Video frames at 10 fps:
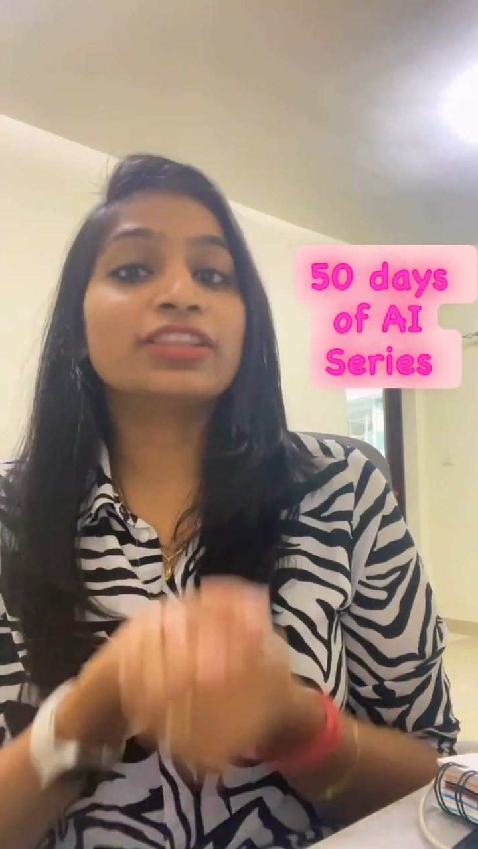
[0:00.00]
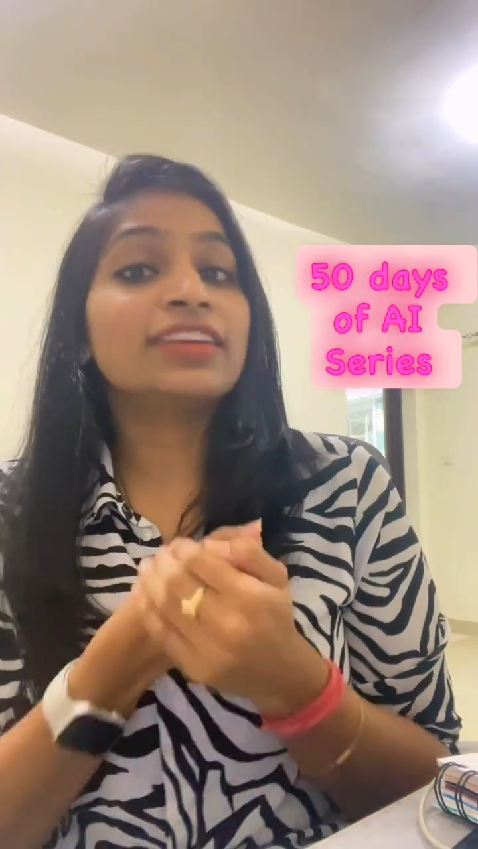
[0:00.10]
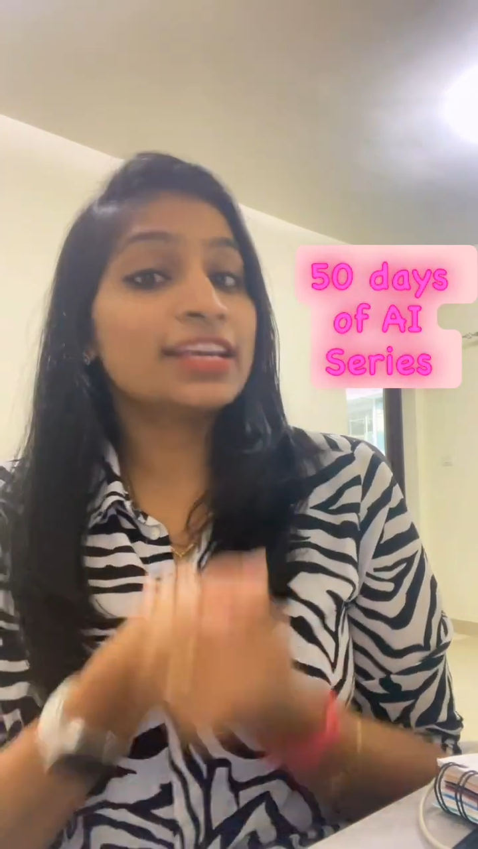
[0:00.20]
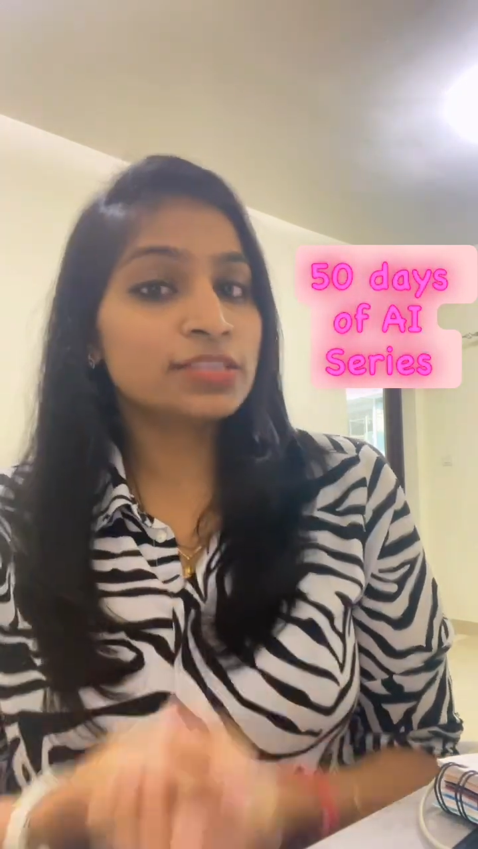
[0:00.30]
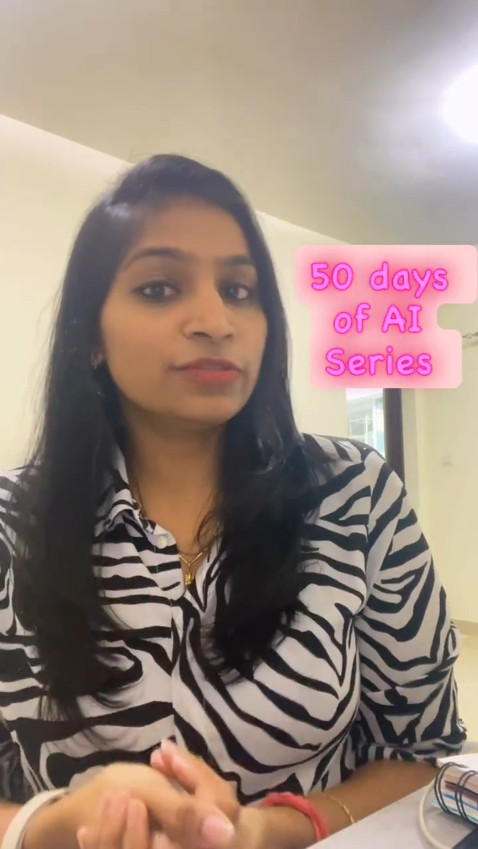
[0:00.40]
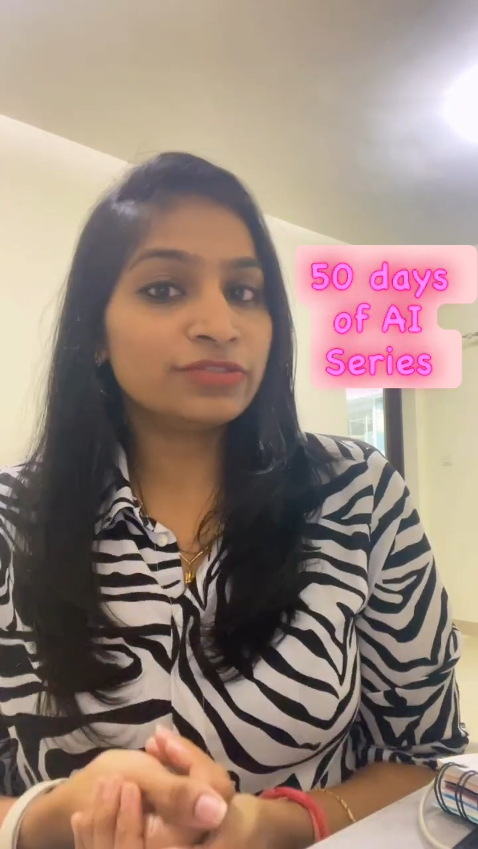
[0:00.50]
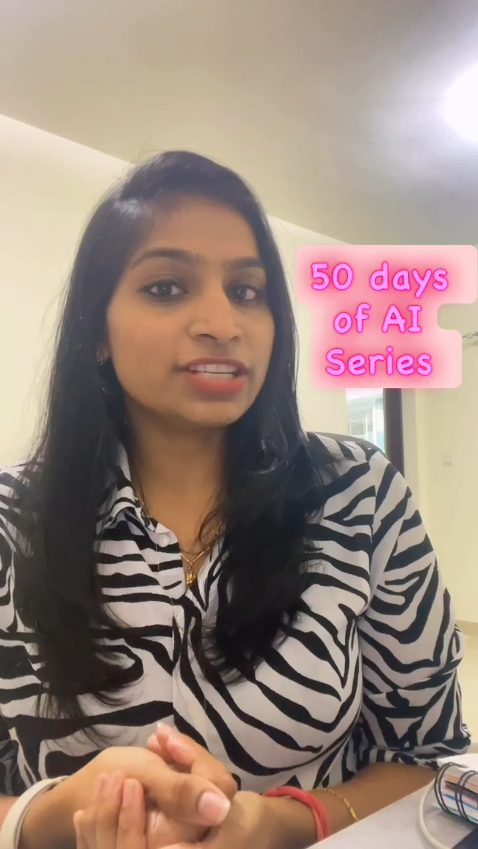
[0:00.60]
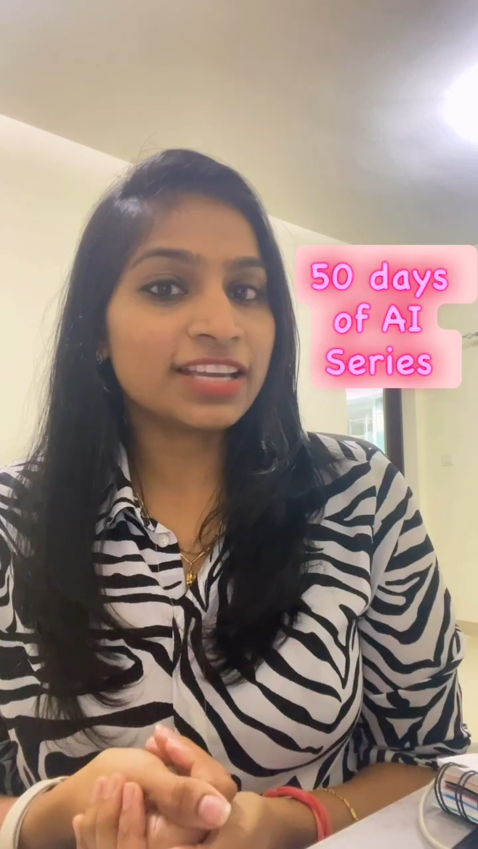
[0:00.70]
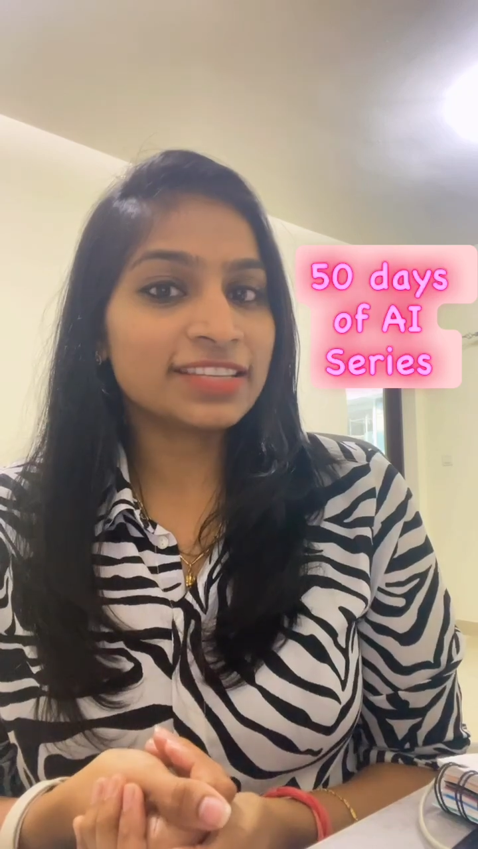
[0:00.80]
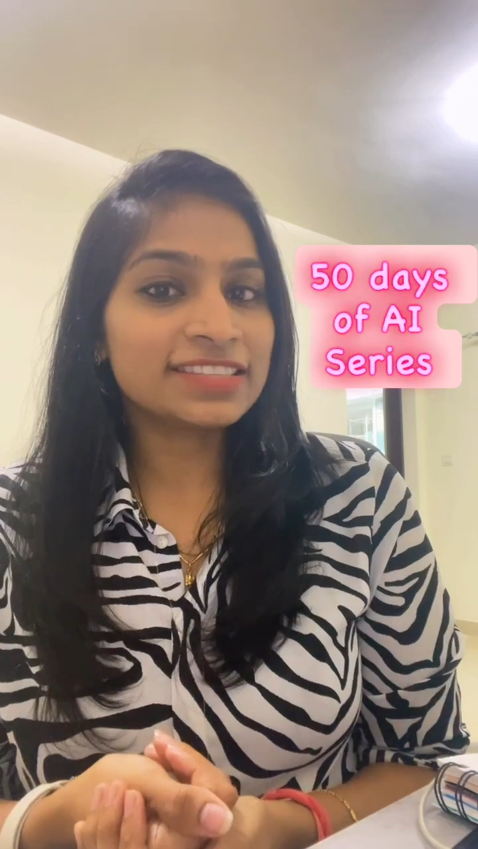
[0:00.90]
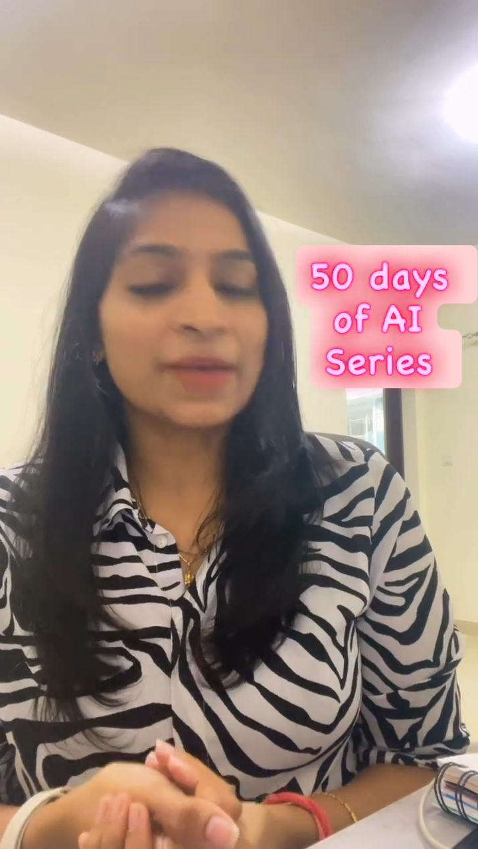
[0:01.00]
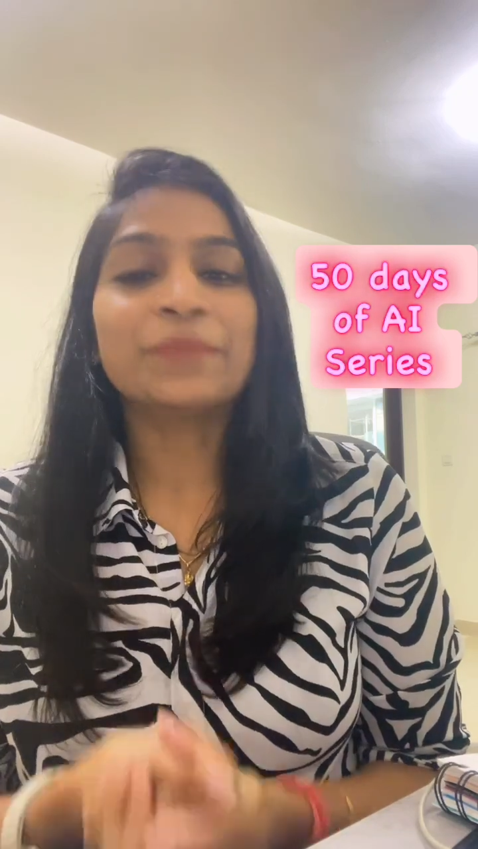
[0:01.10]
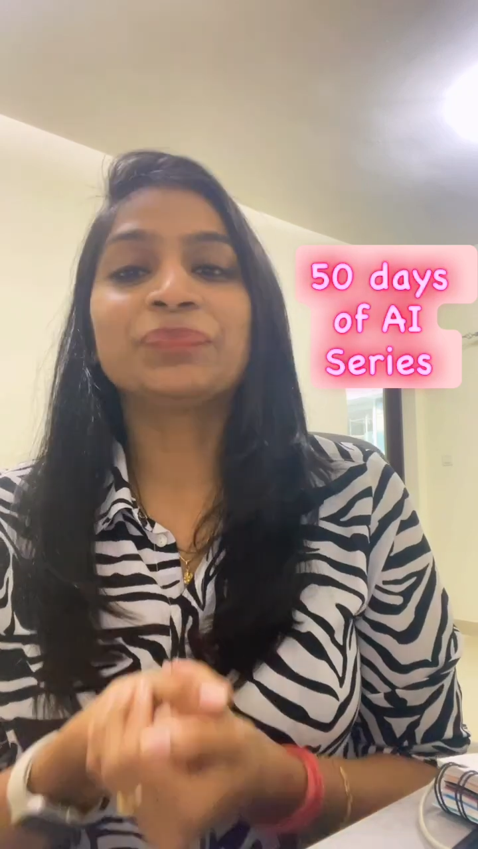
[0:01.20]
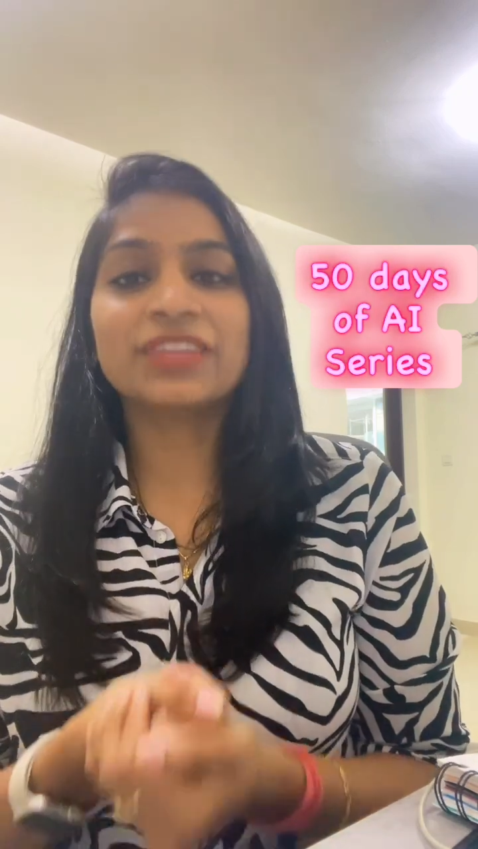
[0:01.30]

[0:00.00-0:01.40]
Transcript: for the next 50 days.